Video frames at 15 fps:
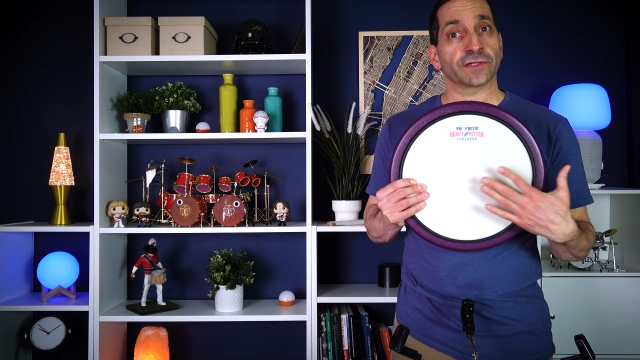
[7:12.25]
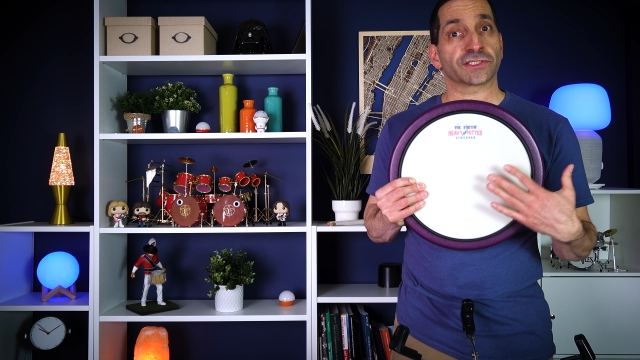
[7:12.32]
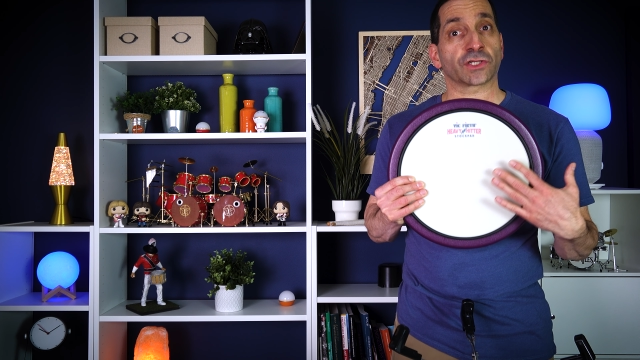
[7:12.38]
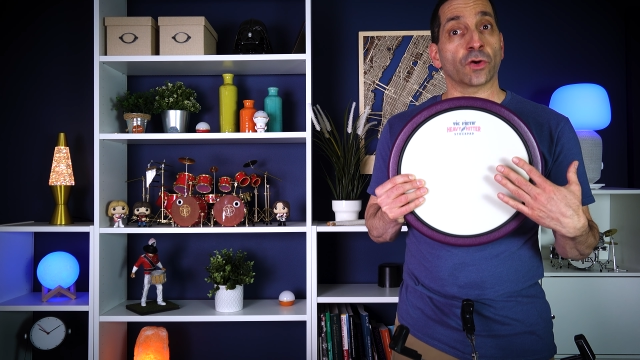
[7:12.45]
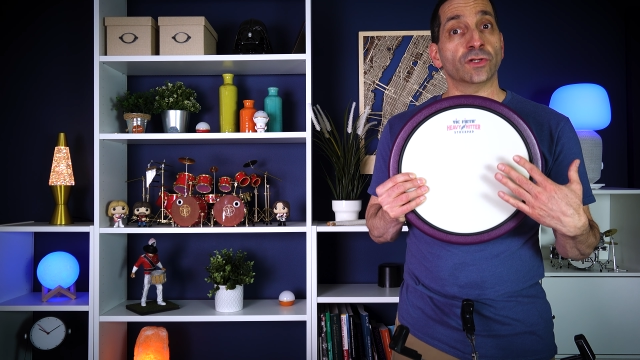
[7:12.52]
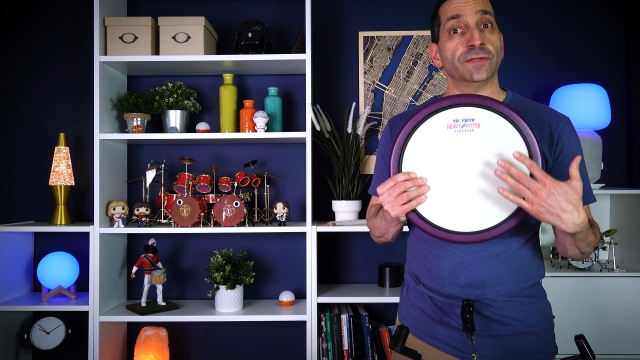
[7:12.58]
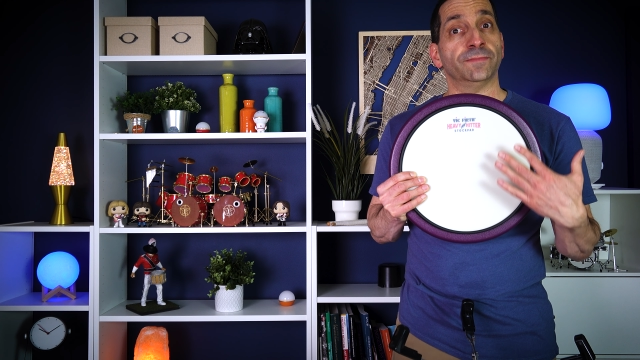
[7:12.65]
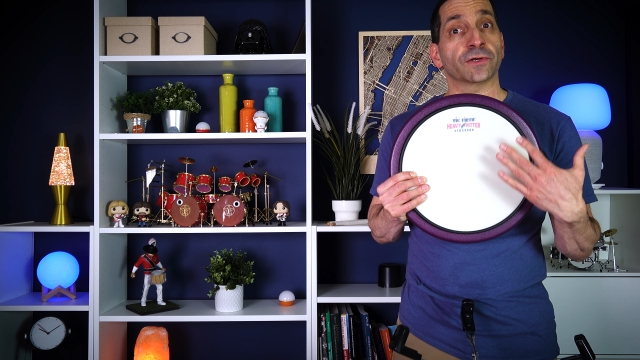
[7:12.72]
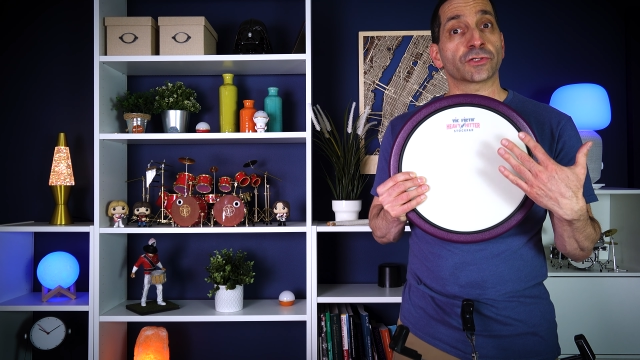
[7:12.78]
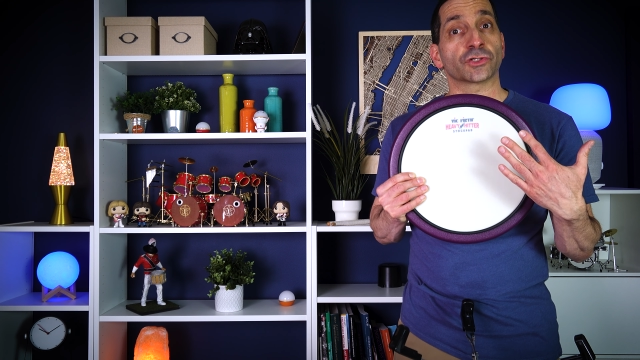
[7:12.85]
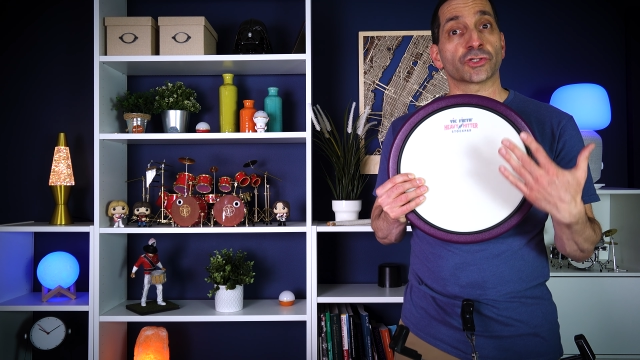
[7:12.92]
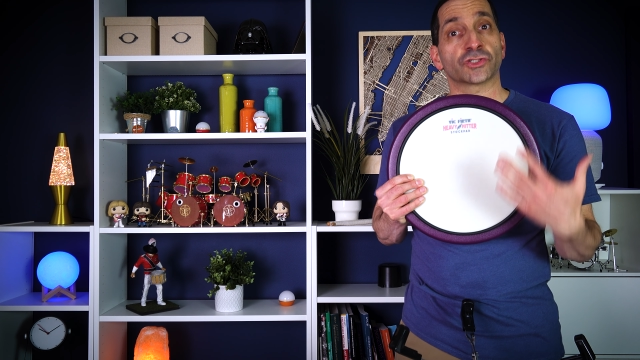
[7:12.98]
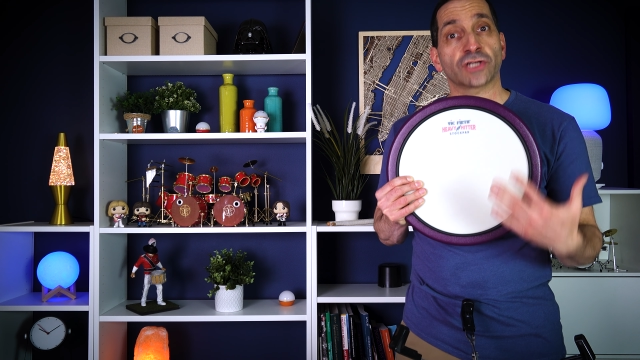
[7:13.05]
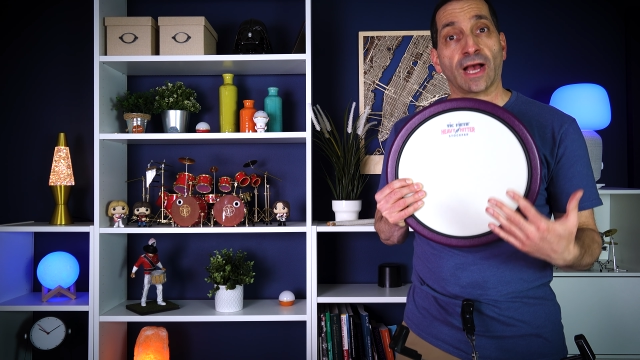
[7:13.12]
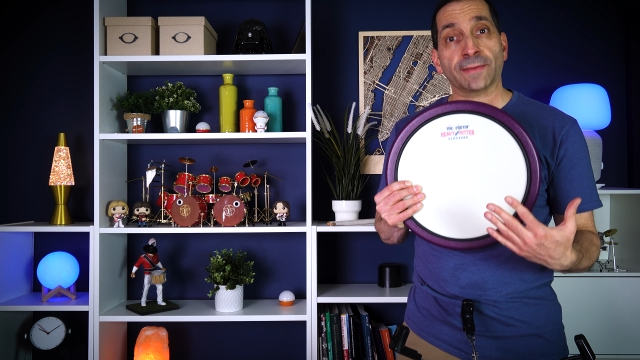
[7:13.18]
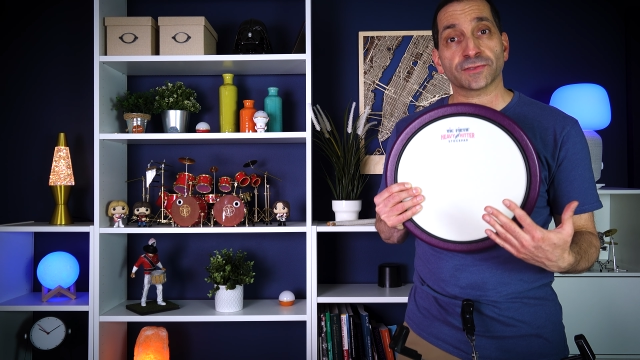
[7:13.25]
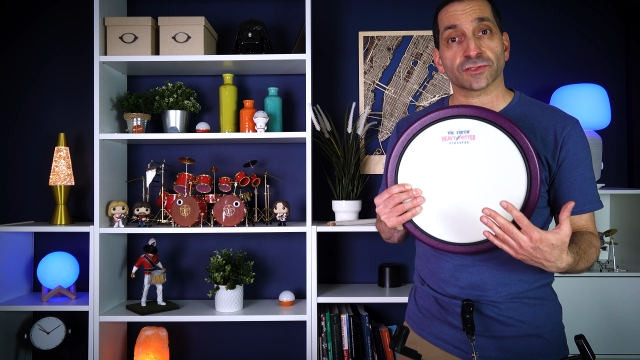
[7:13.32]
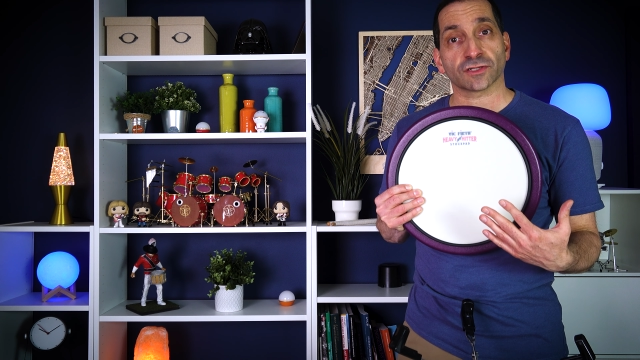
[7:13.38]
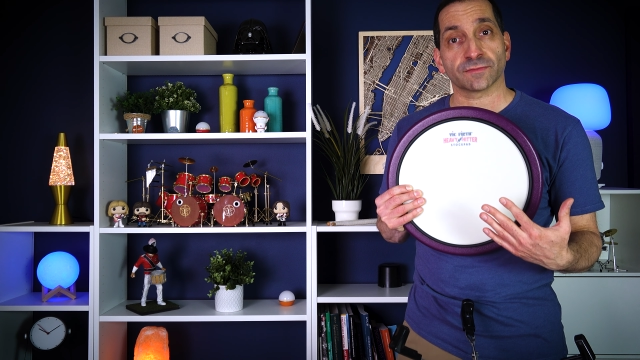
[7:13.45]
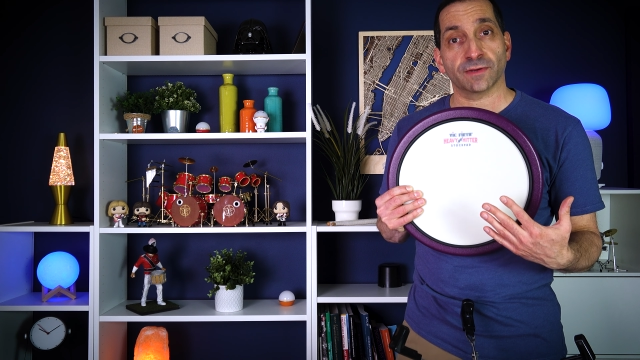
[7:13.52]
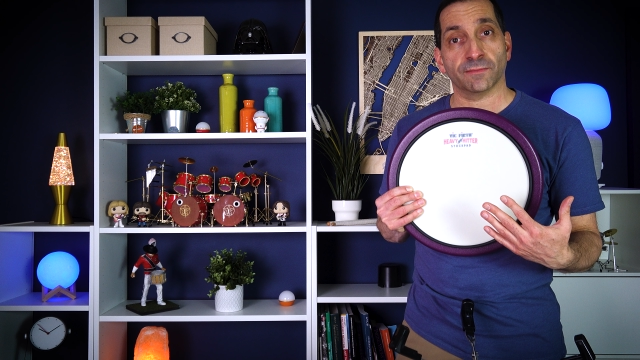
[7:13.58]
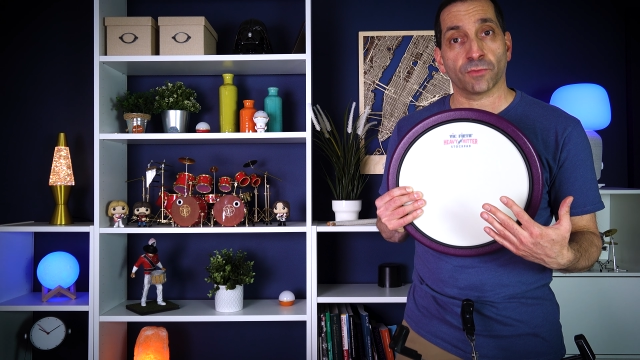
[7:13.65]
it's going to build your chops a
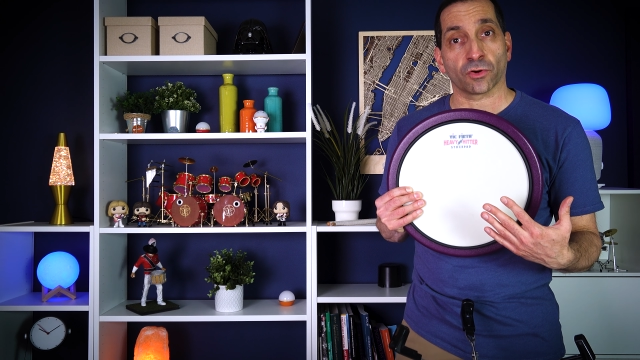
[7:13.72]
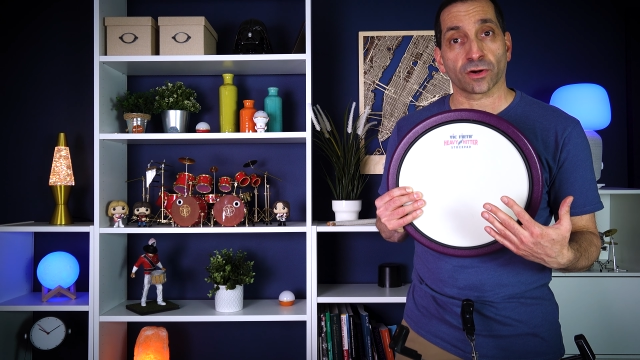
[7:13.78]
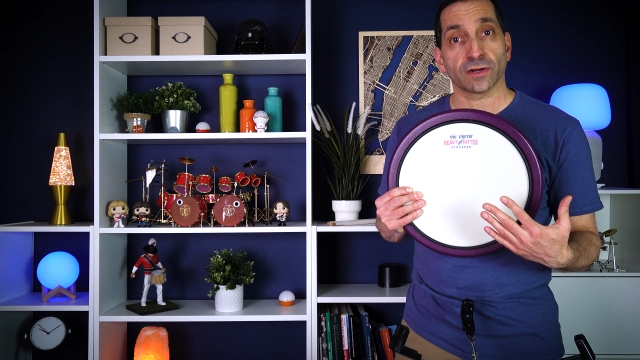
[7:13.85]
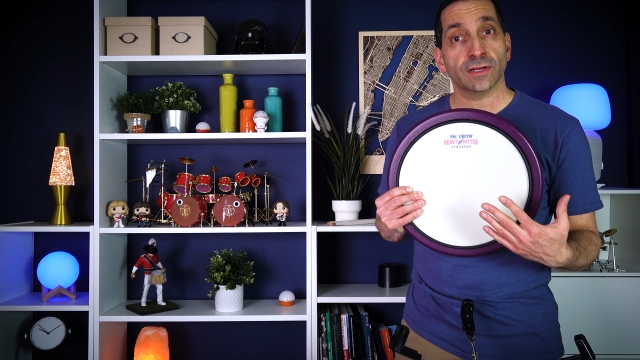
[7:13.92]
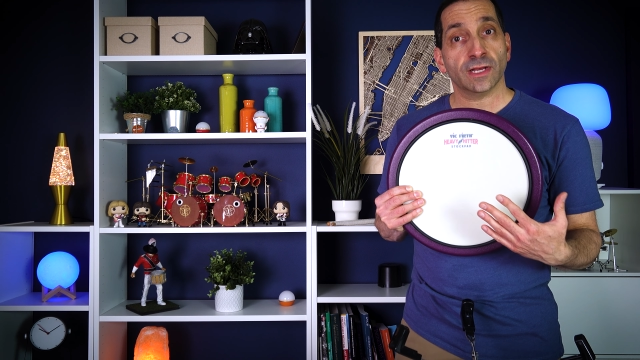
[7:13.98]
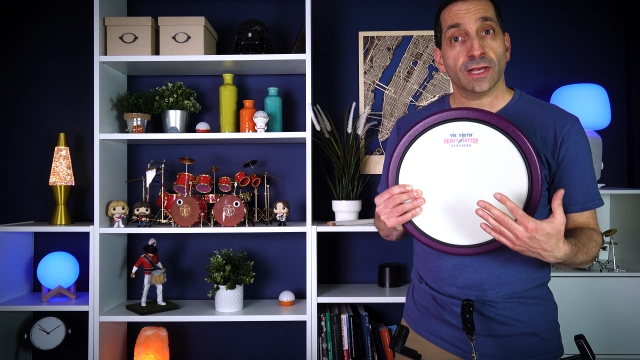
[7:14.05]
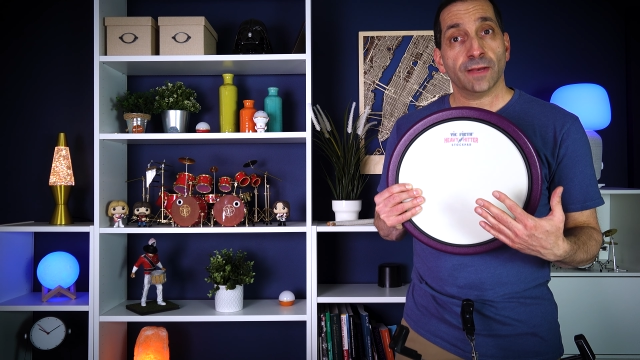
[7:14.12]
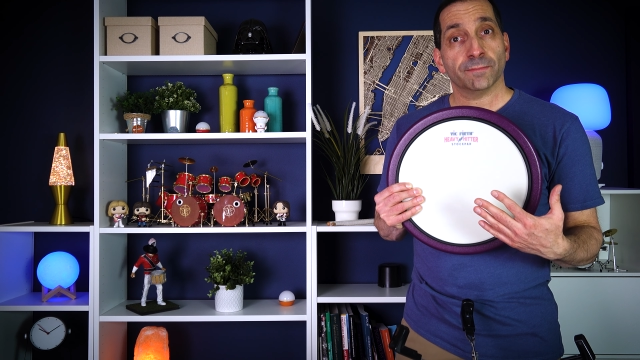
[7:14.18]
little bit more.